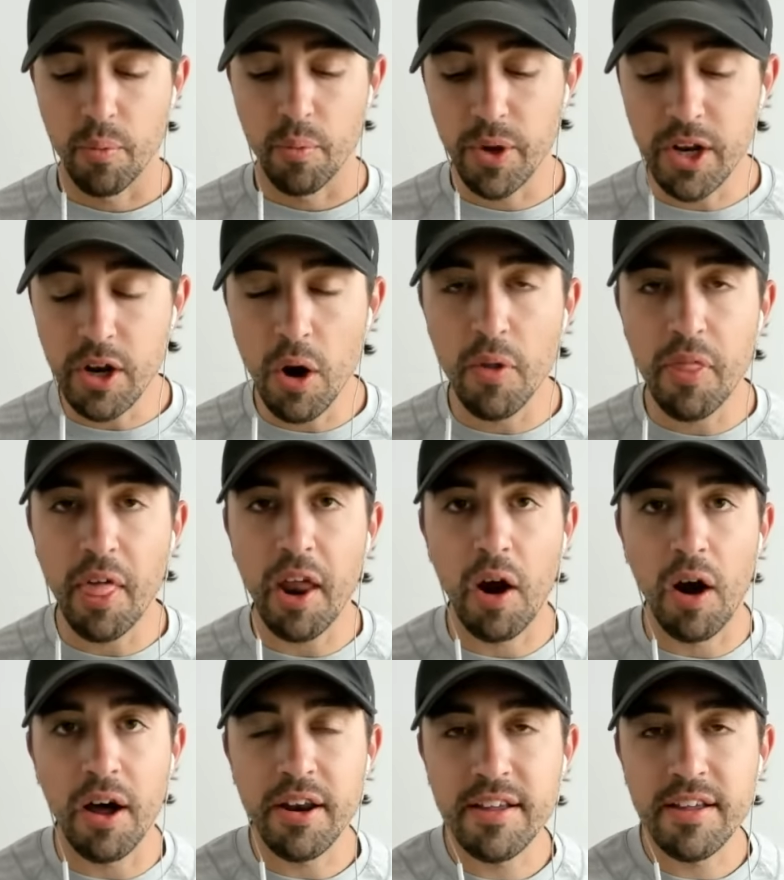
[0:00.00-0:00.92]
We know that
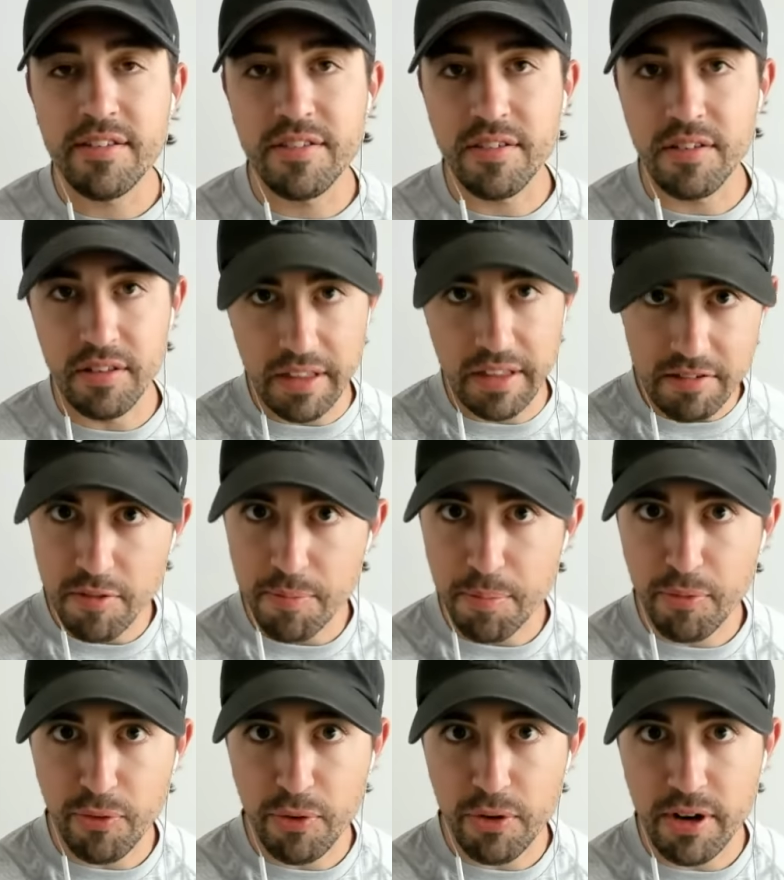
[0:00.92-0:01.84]
on his list
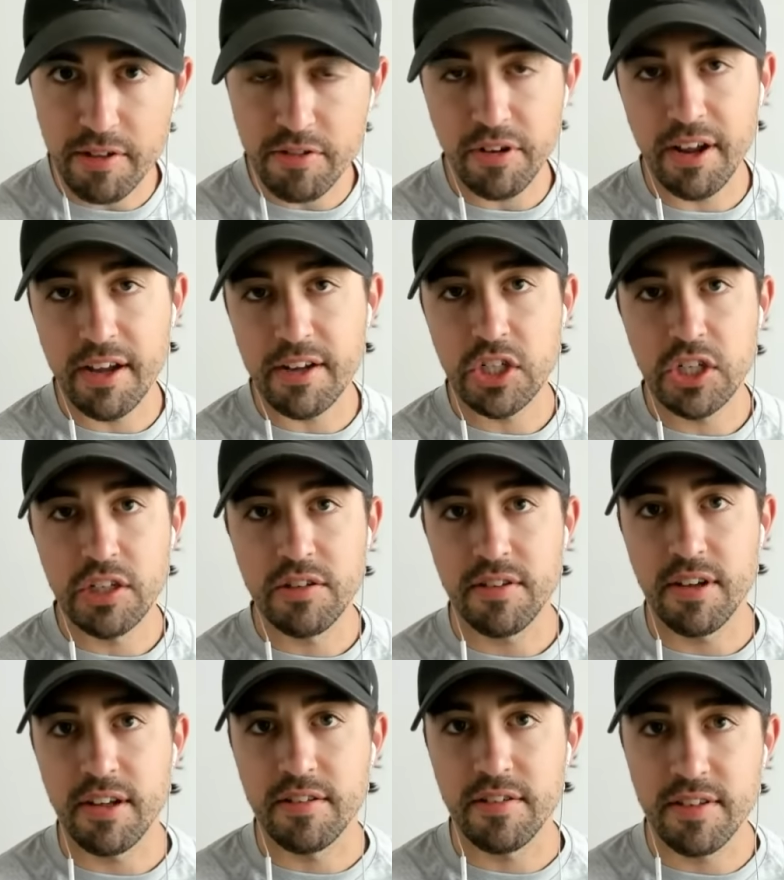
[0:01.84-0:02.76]
of preferred
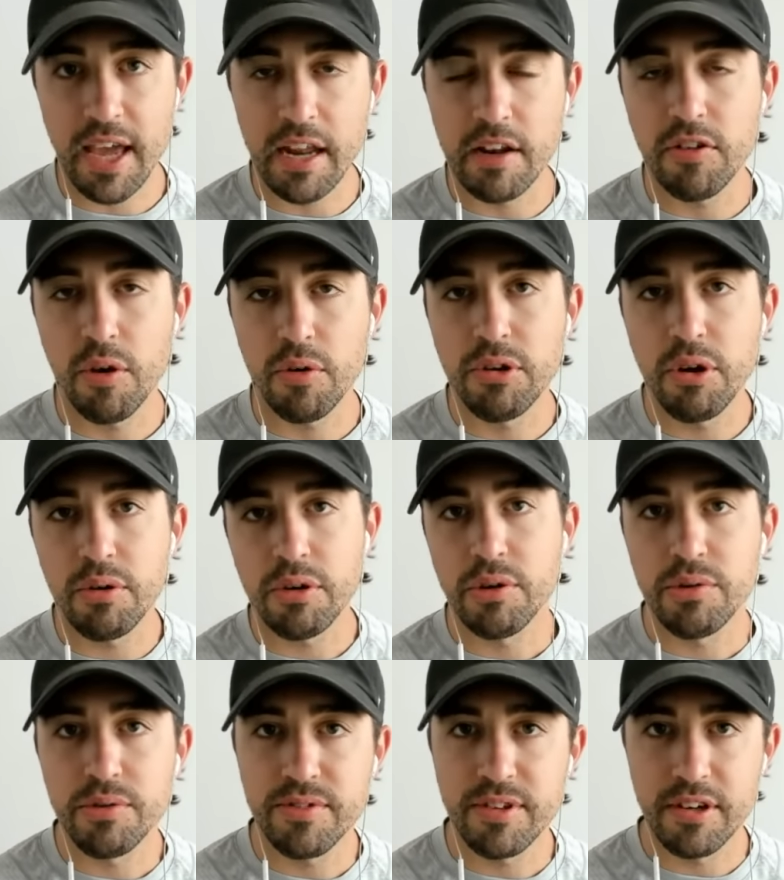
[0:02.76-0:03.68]
destinations, it's San Antonio,
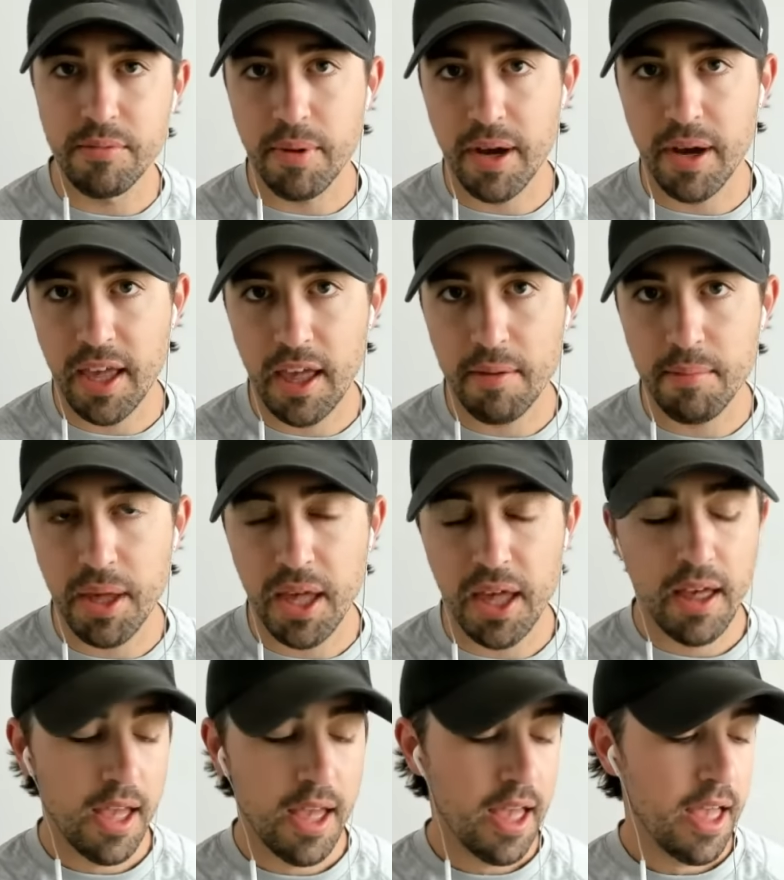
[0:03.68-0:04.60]
Houston, and Miami.